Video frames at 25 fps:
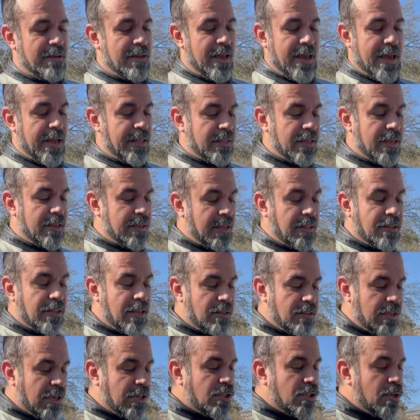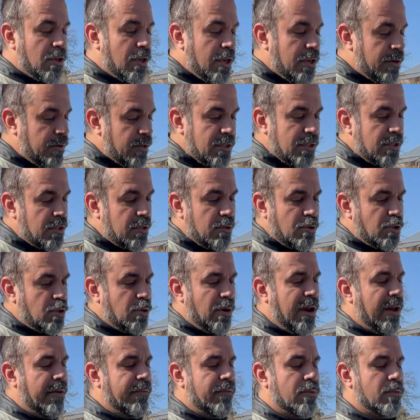And then the intention here is to
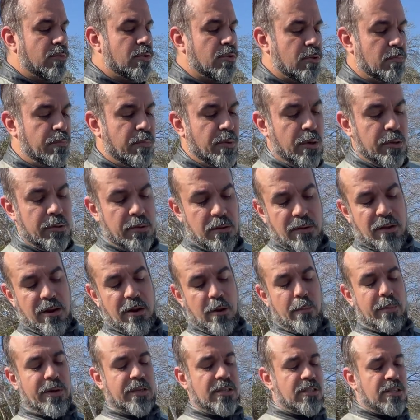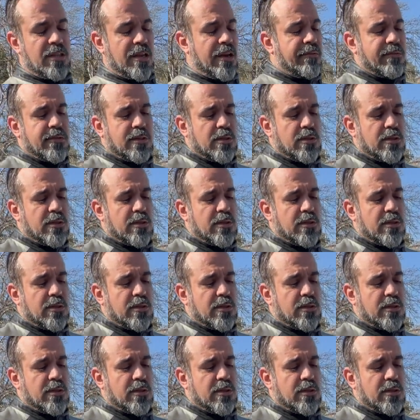travel, to put my stuff.